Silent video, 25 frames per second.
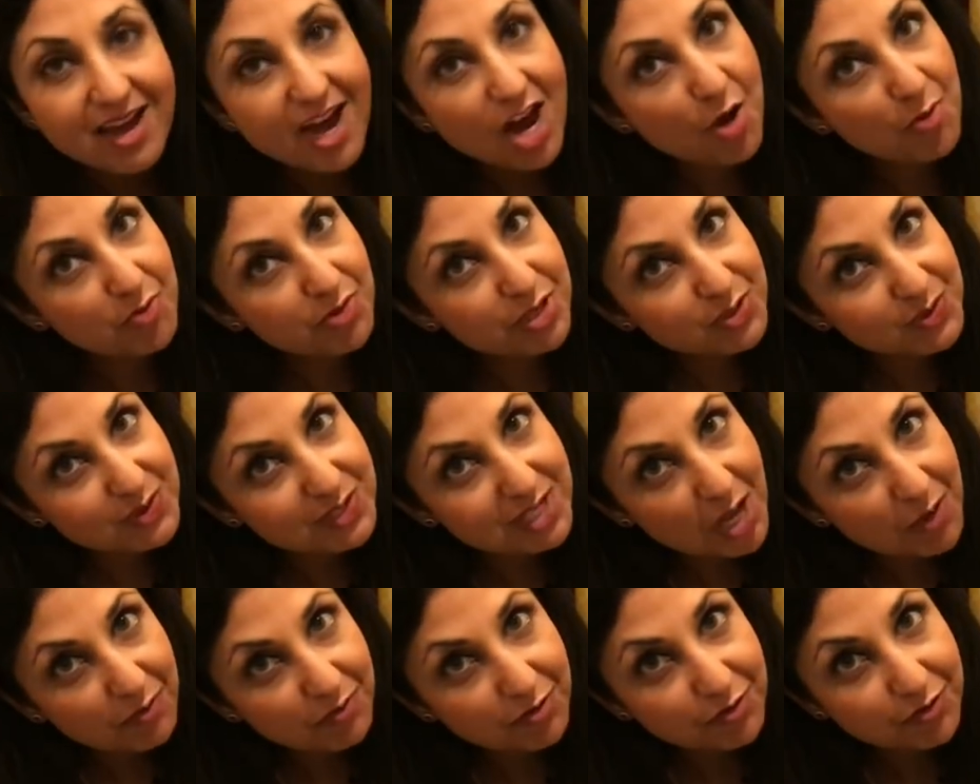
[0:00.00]
I hope this was
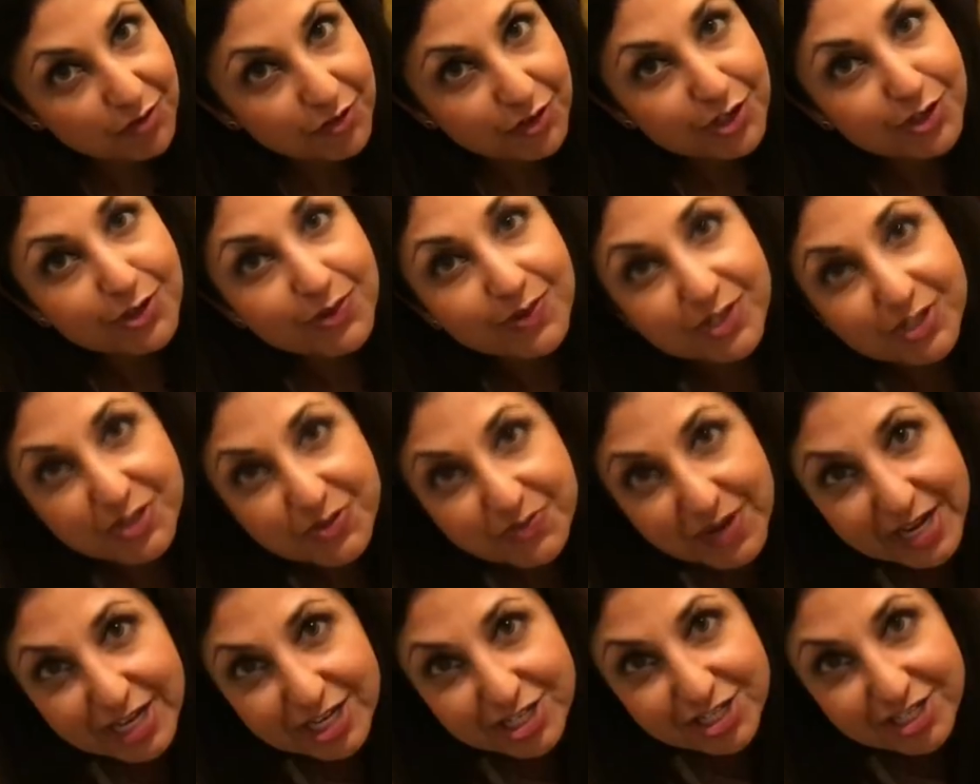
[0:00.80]
helpful for you and your
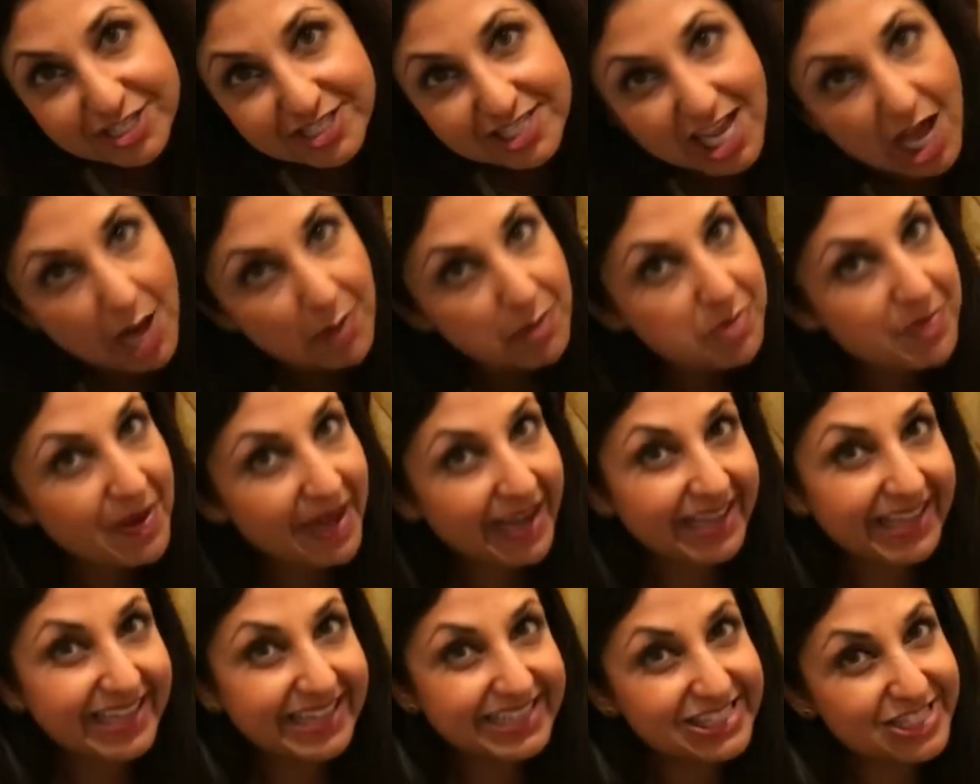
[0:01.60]
patients. I'll be back
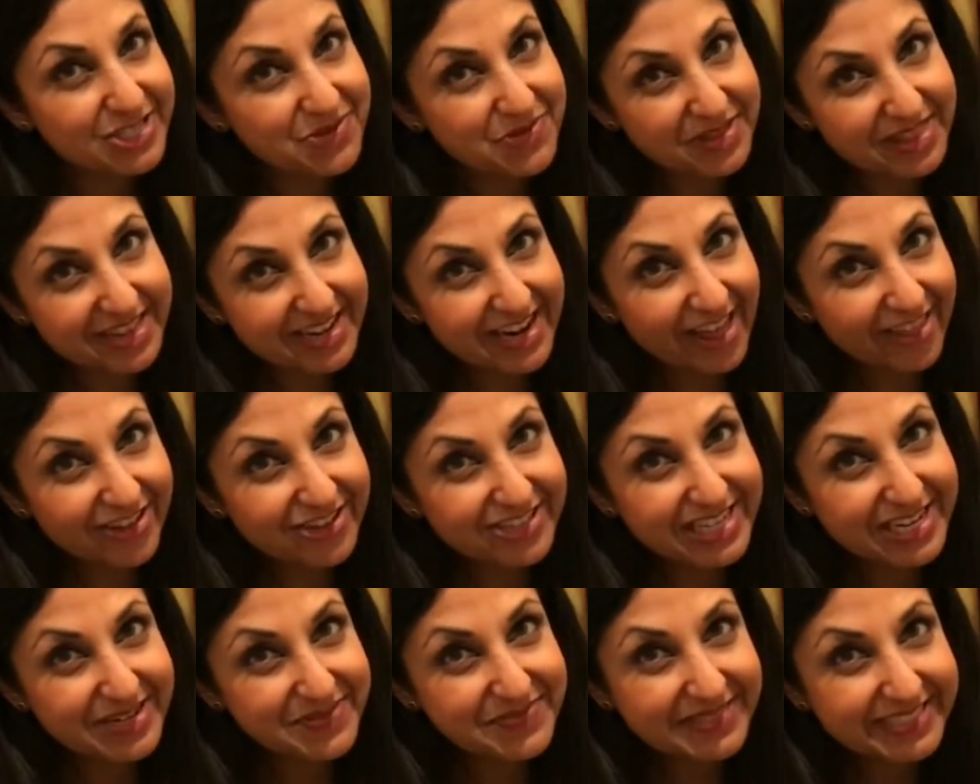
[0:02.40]
again soon with another
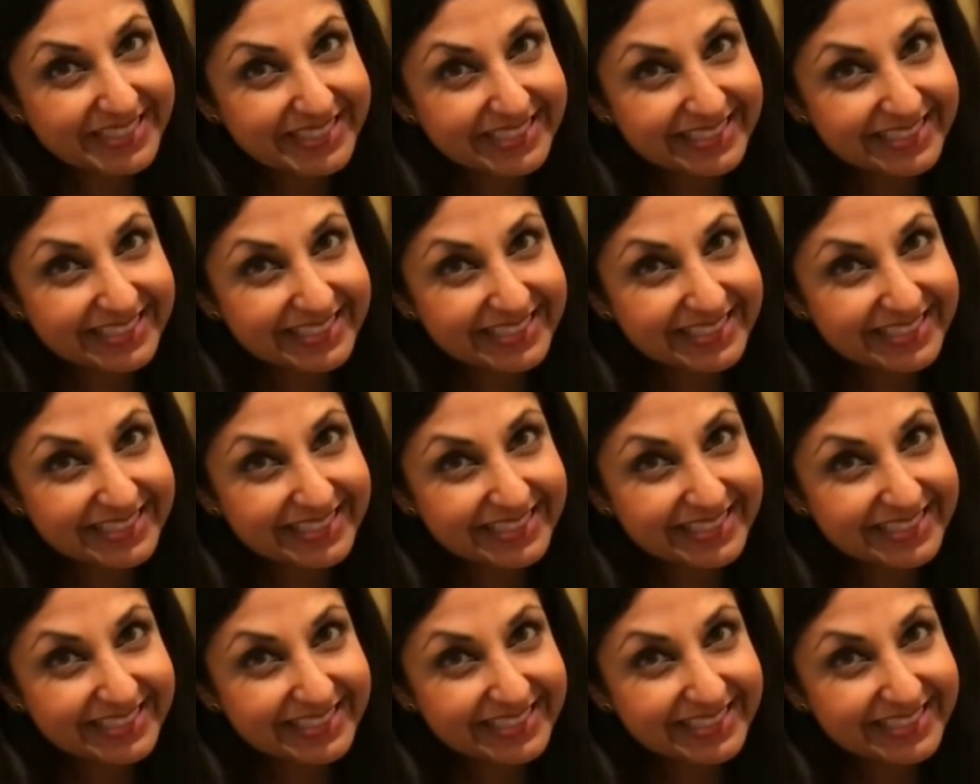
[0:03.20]
tip.